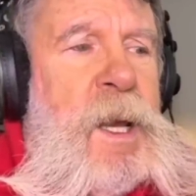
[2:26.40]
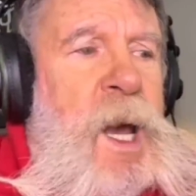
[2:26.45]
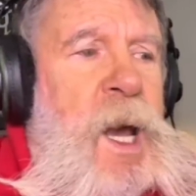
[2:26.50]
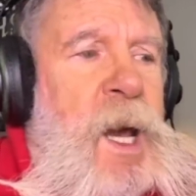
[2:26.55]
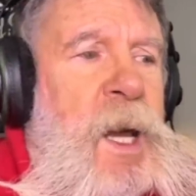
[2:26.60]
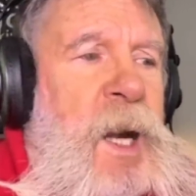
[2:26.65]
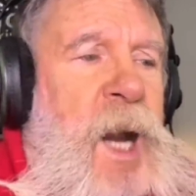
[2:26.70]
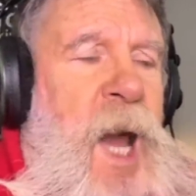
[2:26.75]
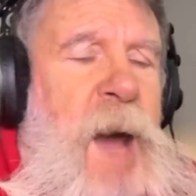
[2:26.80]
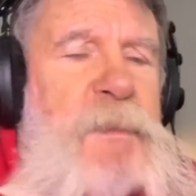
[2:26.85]

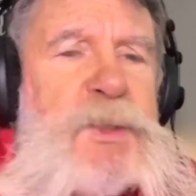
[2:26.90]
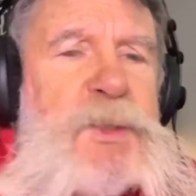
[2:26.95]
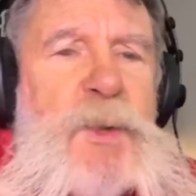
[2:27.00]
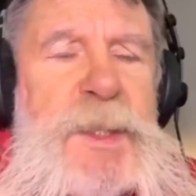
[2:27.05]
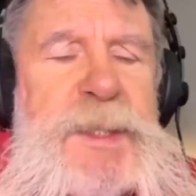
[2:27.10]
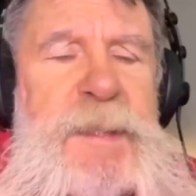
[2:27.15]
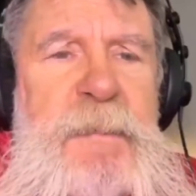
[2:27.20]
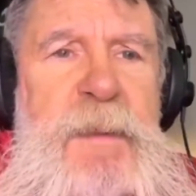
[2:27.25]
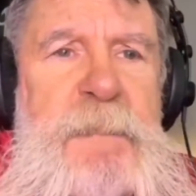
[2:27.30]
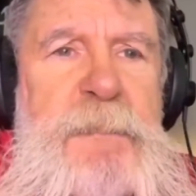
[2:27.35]
I was
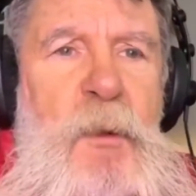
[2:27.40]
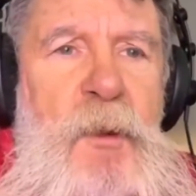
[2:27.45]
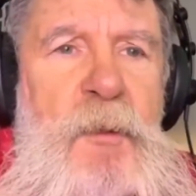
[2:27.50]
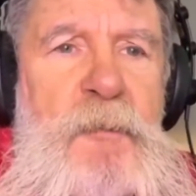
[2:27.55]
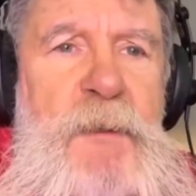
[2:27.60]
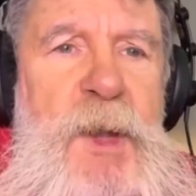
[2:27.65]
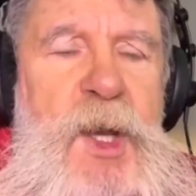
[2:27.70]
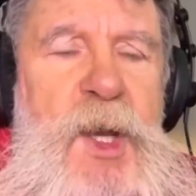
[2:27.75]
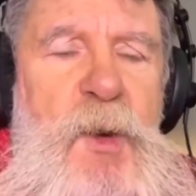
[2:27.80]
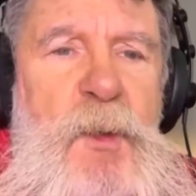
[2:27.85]
with him in Puerto
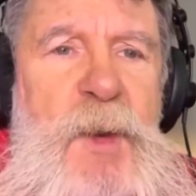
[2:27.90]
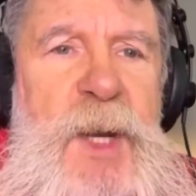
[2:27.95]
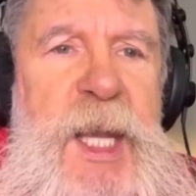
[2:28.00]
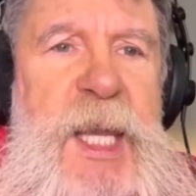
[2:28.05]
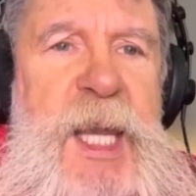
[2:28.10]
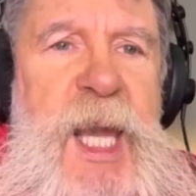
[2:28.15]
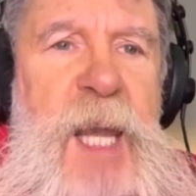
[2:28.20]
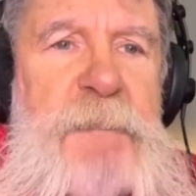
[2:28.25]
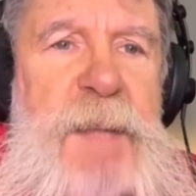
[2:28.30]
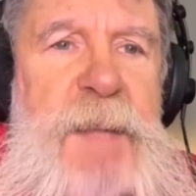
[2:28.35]
Rico when he
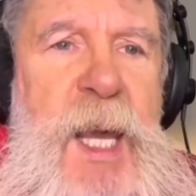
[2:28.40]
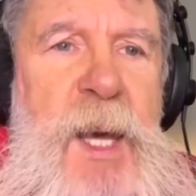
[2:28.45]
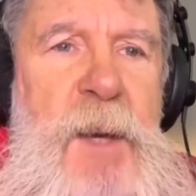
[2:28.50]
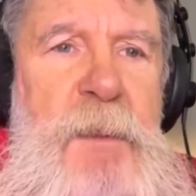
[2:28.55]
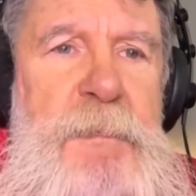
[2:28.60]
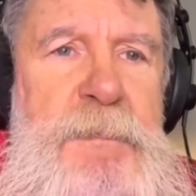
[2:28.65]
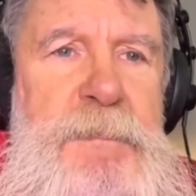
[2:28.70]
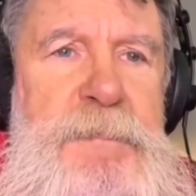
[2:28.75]
came down.